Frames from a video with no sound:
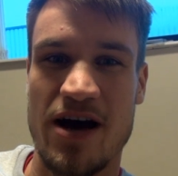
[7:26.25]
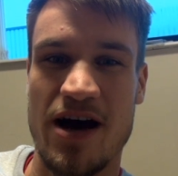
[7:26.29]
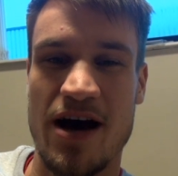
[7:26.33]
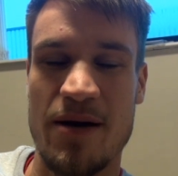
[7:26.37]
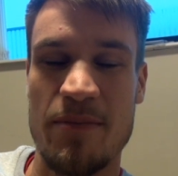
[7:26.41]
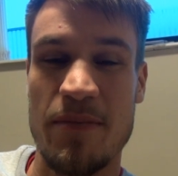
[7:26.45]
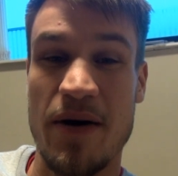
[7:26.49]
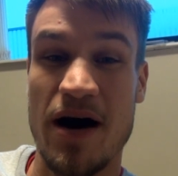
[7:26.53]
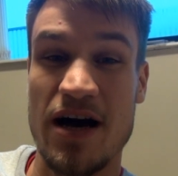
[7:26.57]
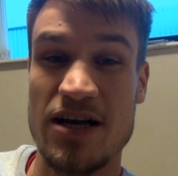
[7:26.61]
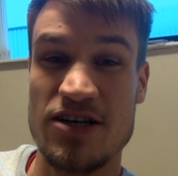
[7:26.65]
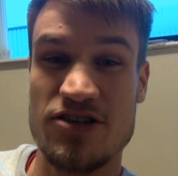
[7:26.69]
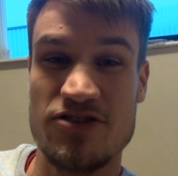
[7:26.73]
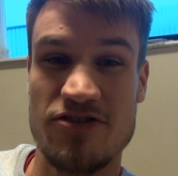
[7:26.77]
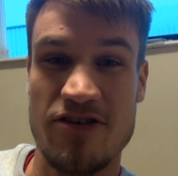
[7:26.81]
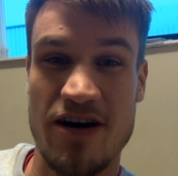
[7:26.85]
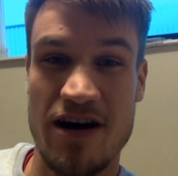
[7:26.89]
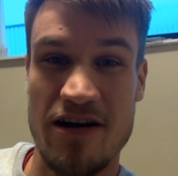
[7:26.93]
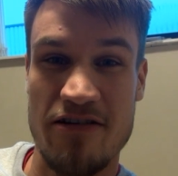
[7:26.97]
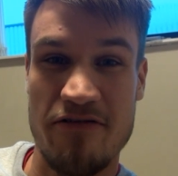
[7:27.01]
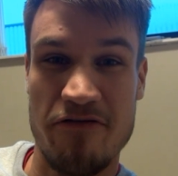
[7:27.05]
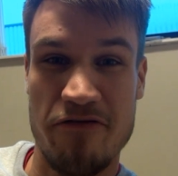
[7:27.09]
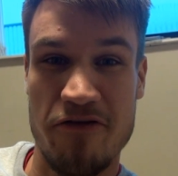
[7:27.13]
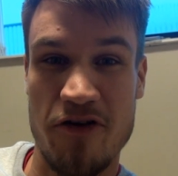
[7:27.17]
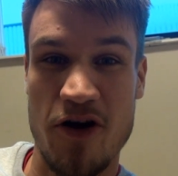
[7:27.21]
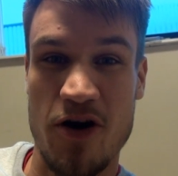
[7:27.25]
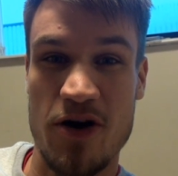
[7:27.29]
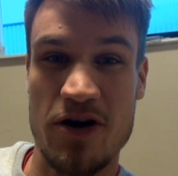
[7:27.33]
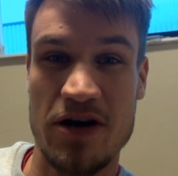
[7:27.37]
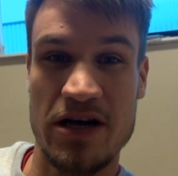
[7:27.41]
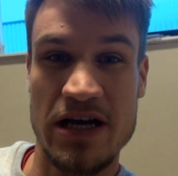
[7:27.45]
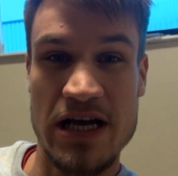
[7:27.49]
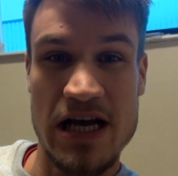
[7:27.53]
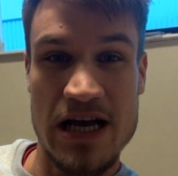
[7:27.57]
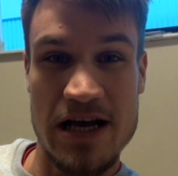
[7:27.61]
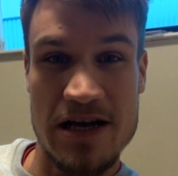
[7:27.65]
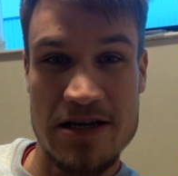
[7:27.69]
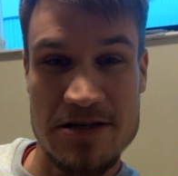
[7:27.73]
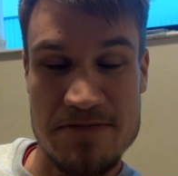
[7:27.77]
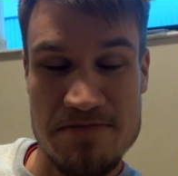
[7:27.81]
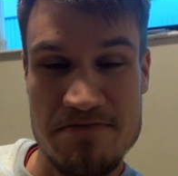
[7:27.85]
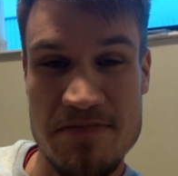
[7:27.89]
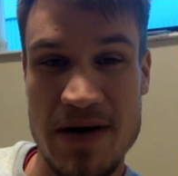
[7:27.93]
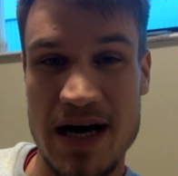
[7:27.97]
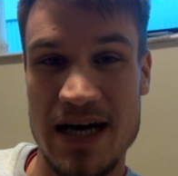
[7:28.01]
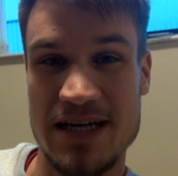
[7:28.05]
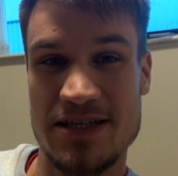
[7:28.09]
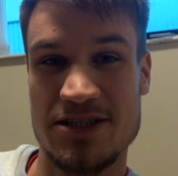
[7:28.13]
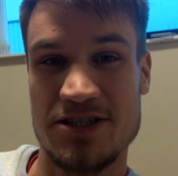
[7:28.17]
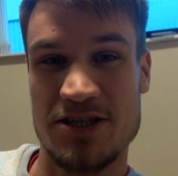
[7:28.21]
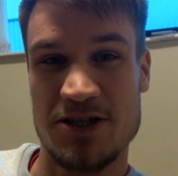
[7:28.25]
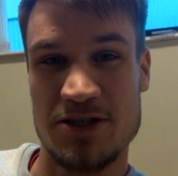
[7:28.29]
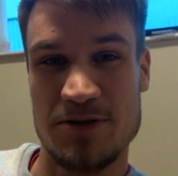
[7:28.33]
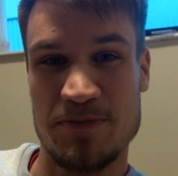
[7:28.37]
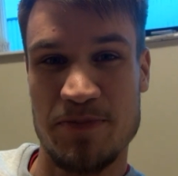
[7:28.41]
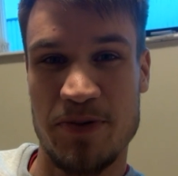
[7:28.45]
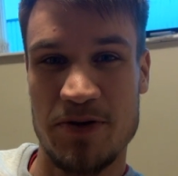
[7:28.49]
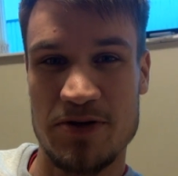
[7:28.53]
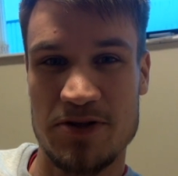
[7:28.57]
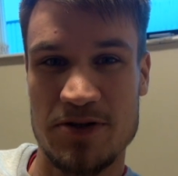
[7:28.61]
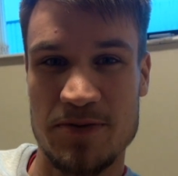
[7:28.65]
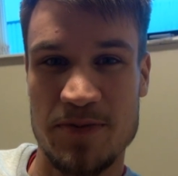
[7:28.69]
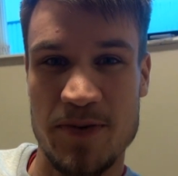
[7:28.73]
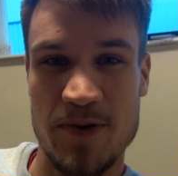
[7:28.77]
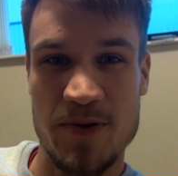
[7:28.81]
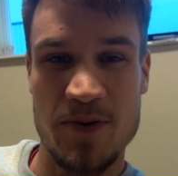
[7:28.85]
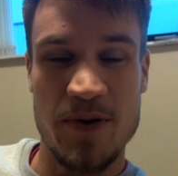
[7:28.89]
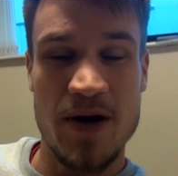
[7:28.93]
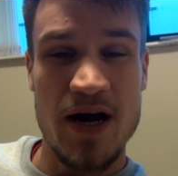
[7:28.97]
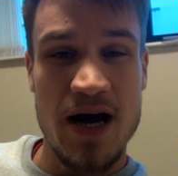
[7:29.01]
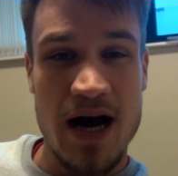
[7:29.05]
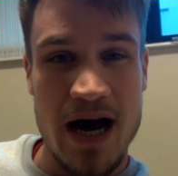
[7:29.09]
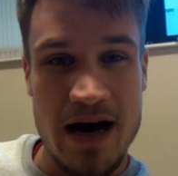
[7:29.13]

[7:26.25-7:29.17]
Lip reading: I might try and vlog as much as possible.